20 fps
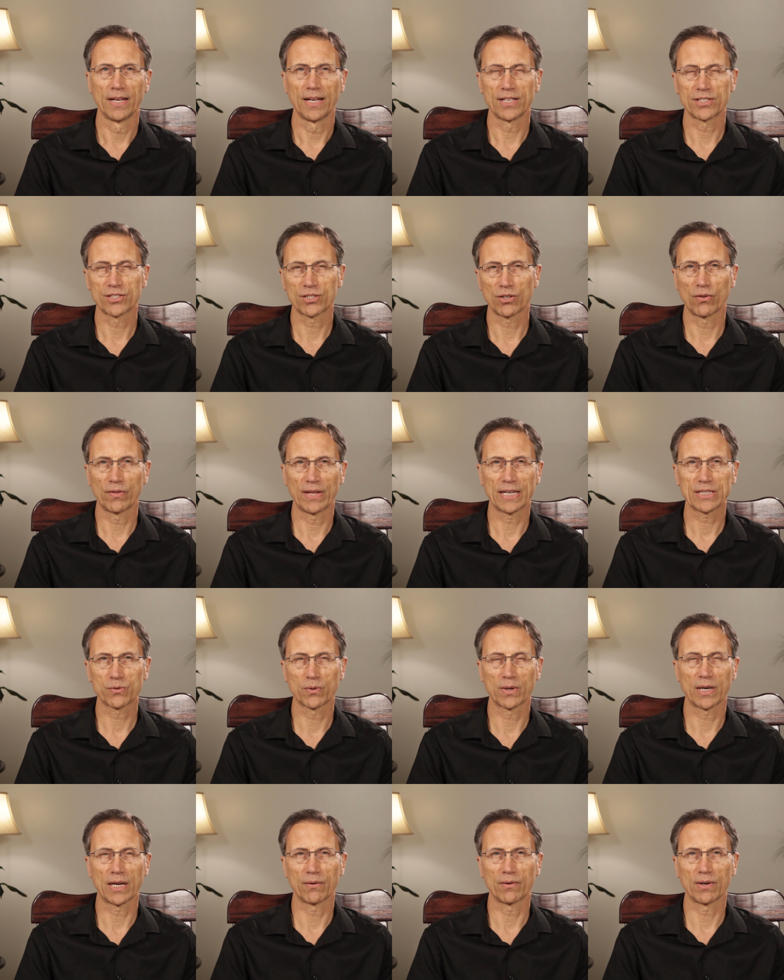And so
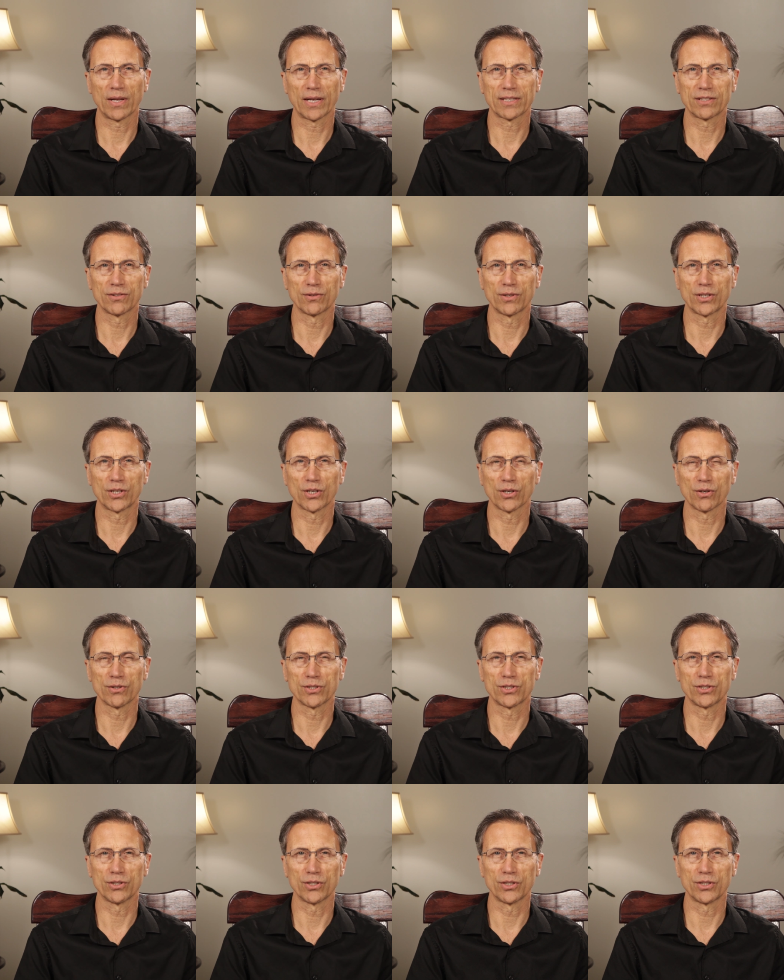that's what I would like to
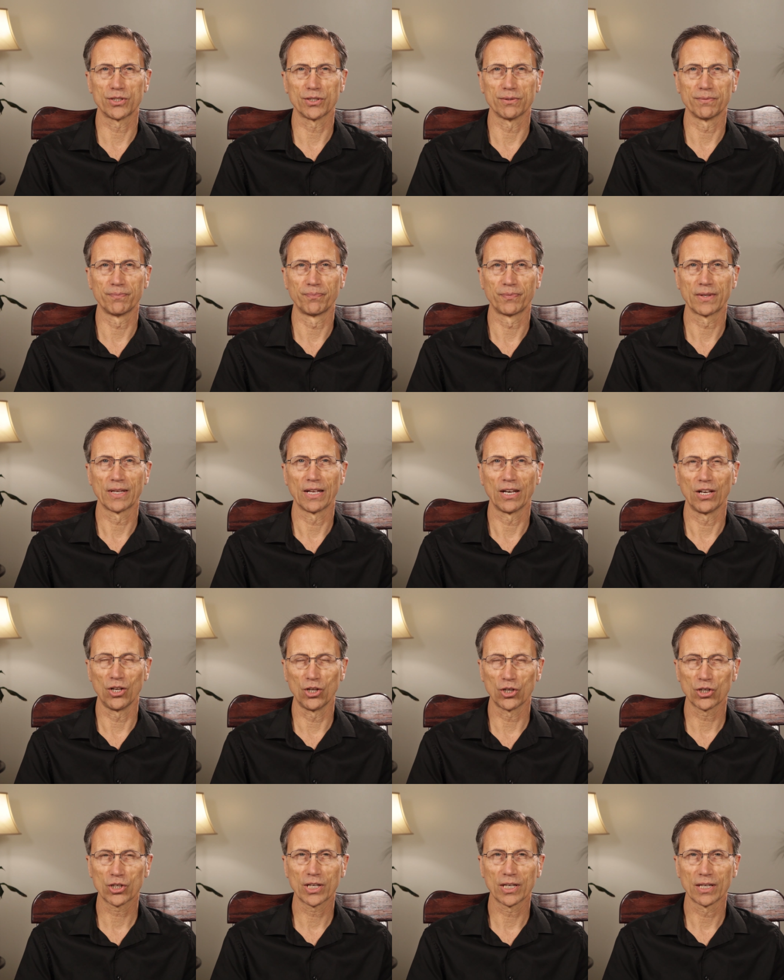encourage you to do.
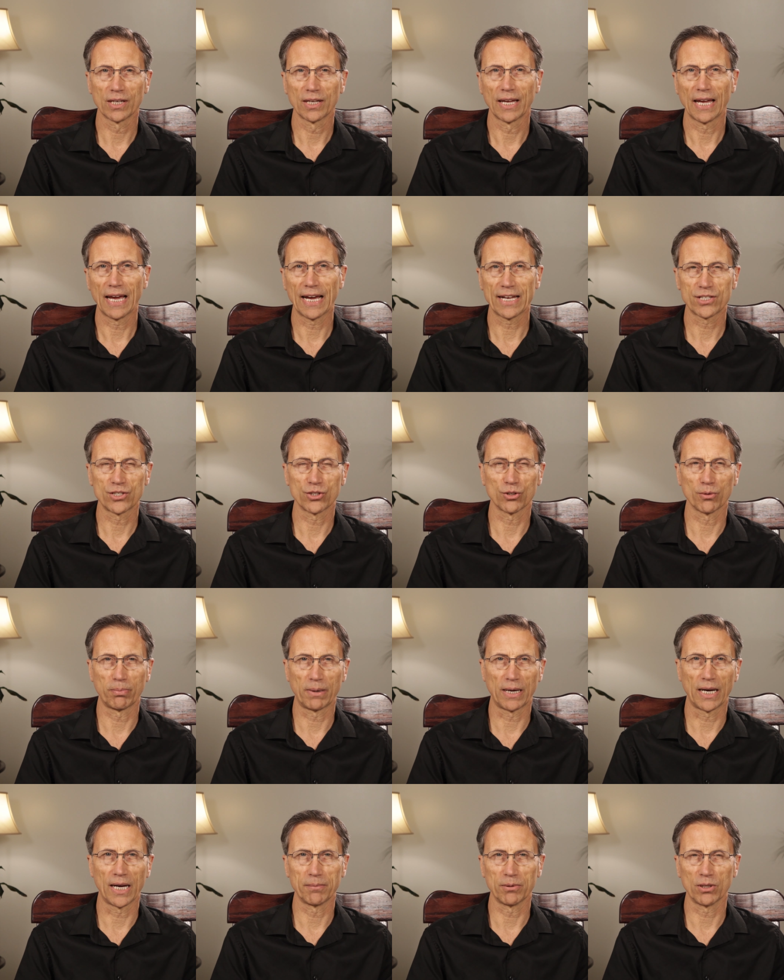Look at your
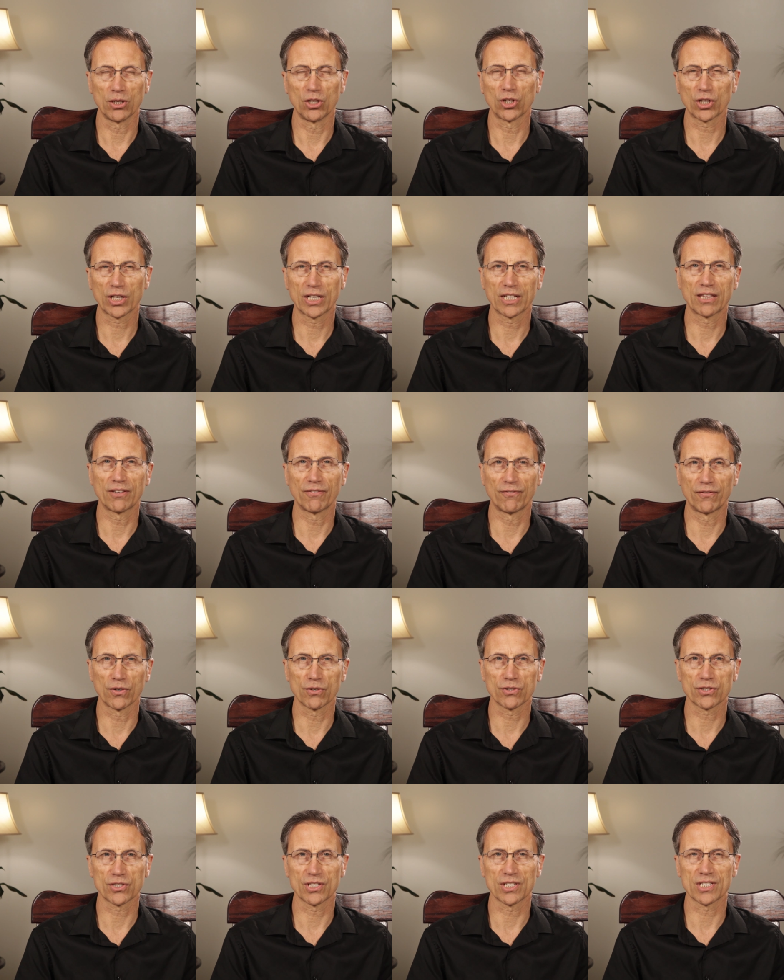Bible. Look at the
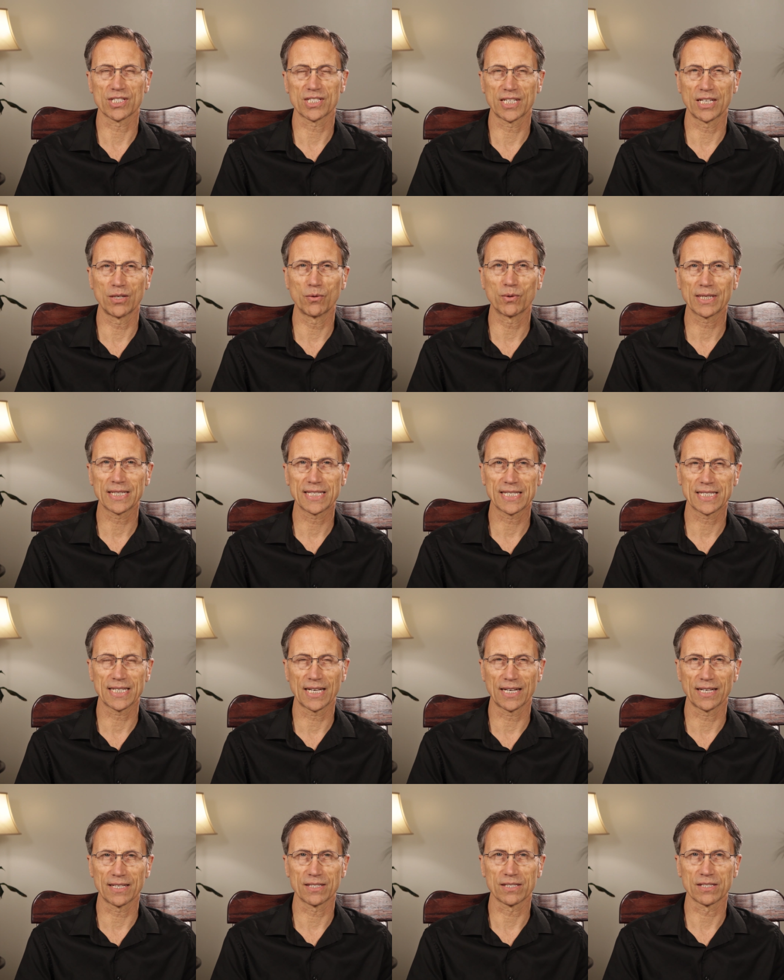verses. See what it
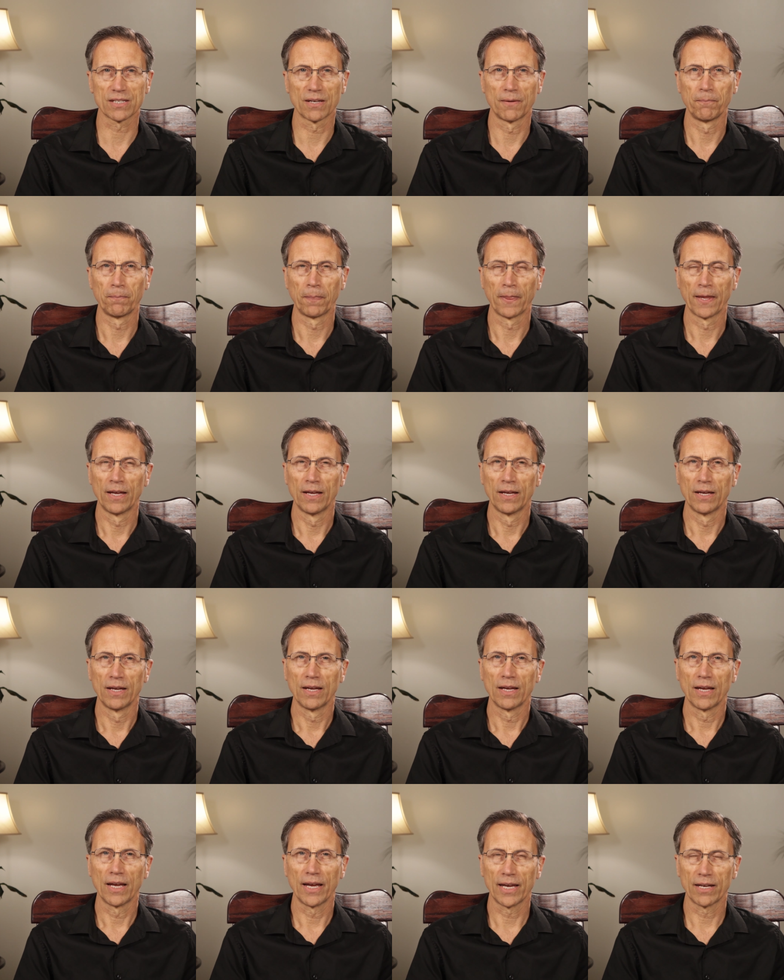says.
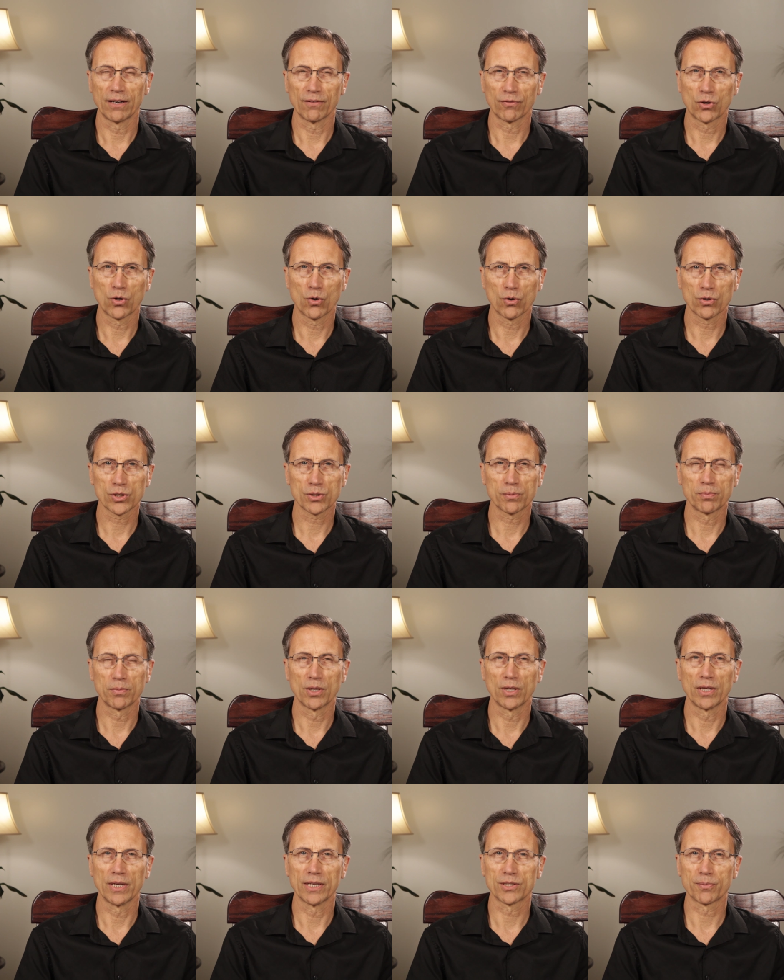And of course,
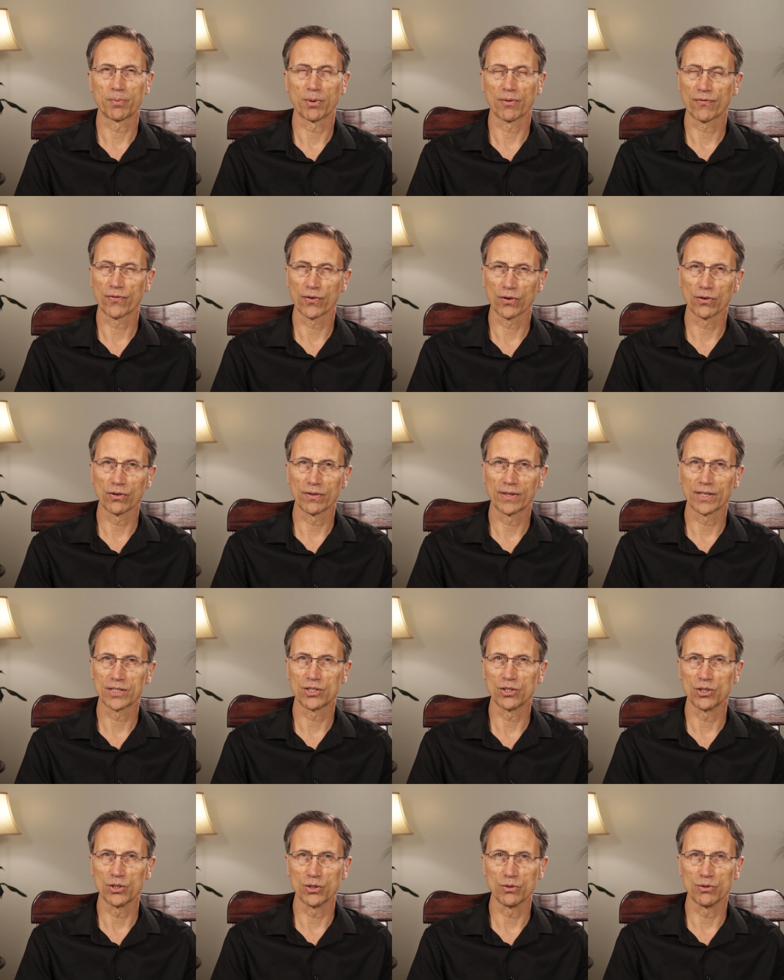it's preferred
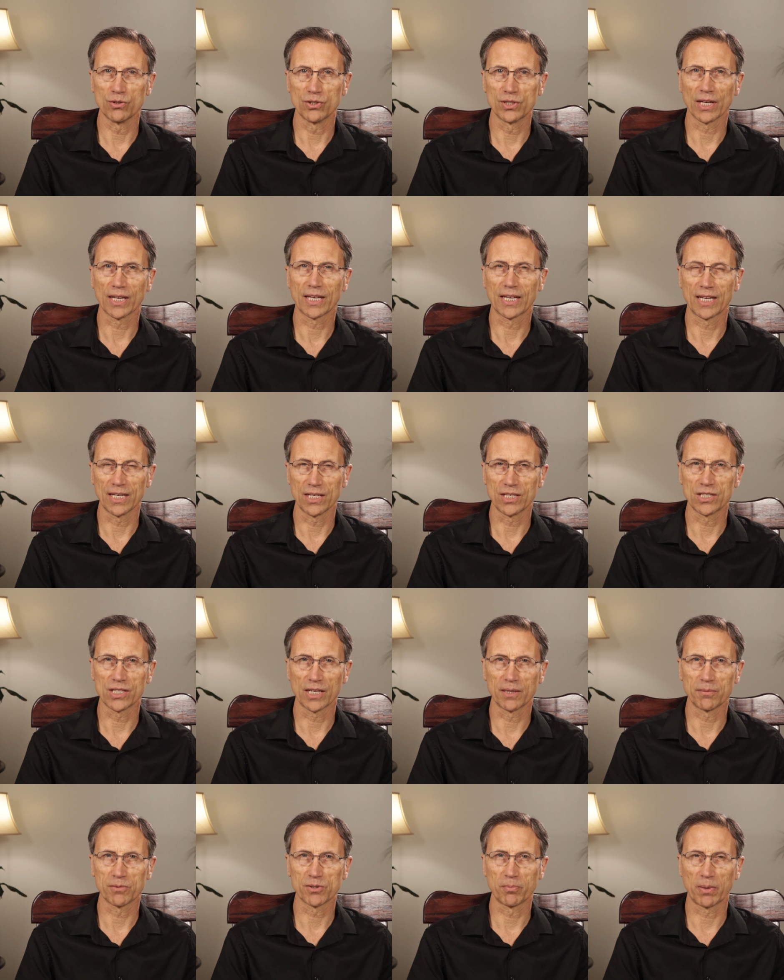that you use a King
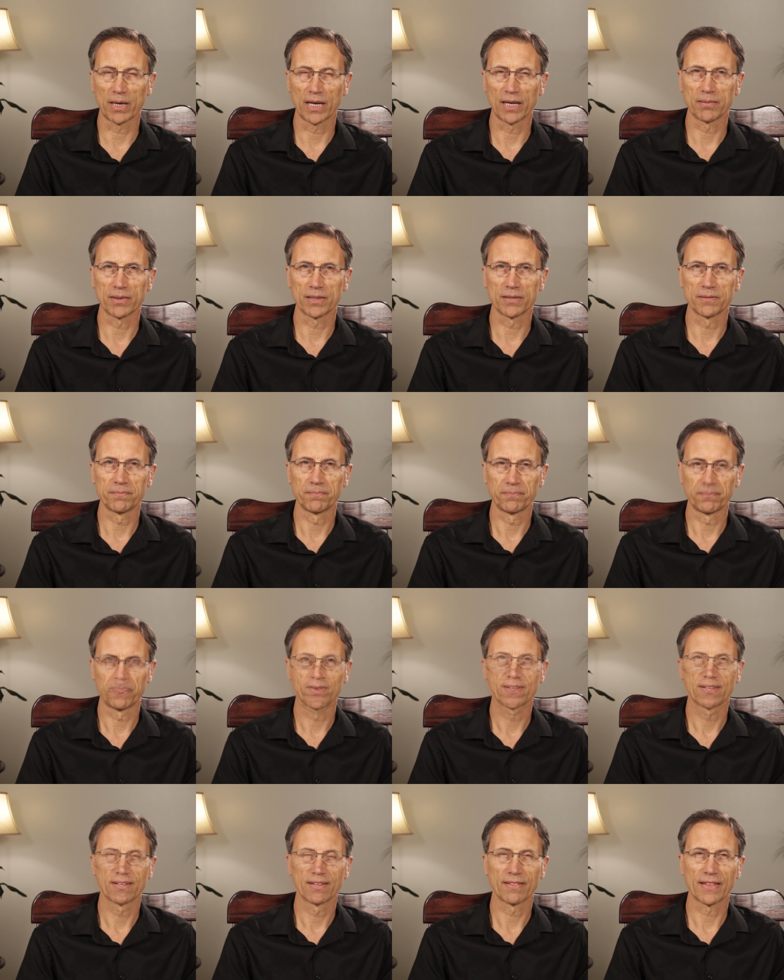James Bible.
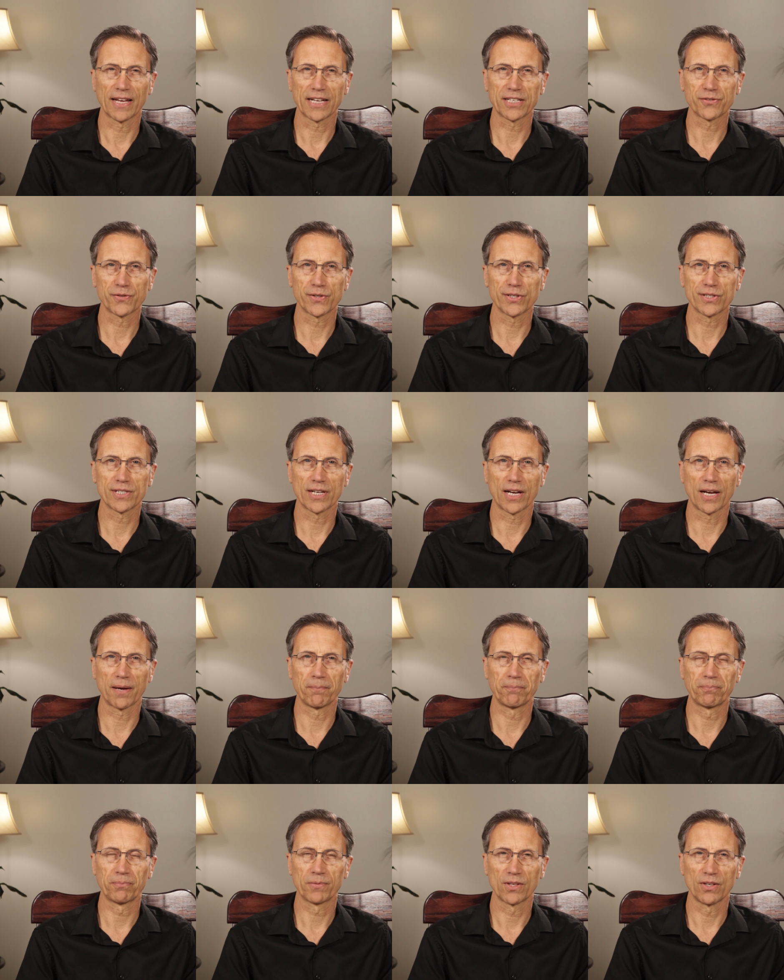Thanks for your
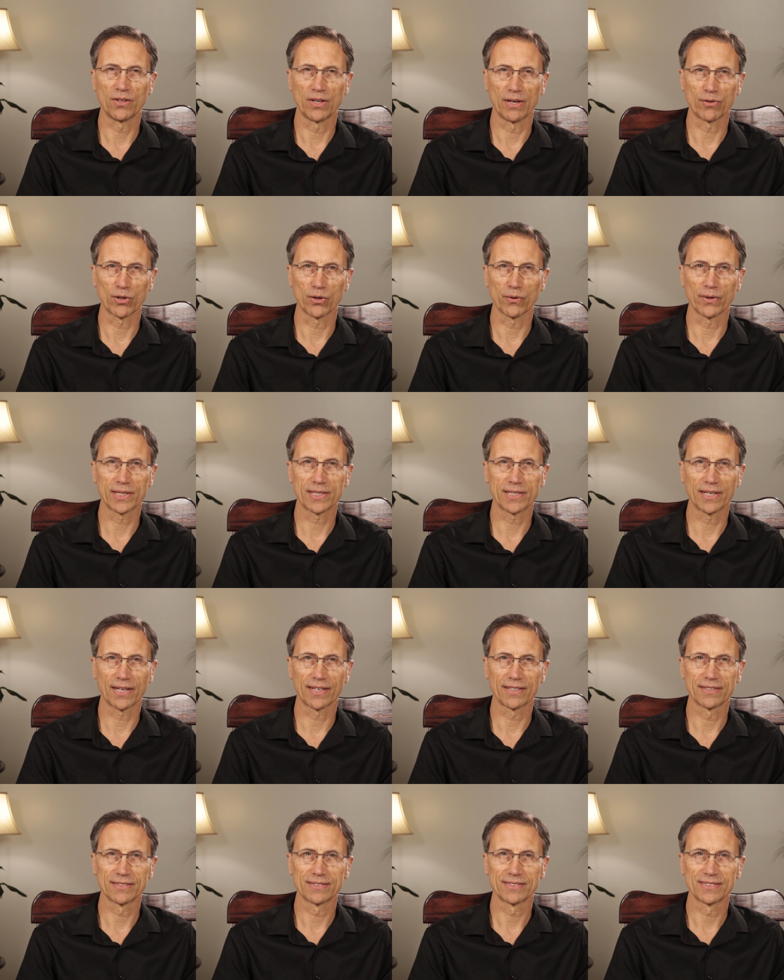time. You have a great day.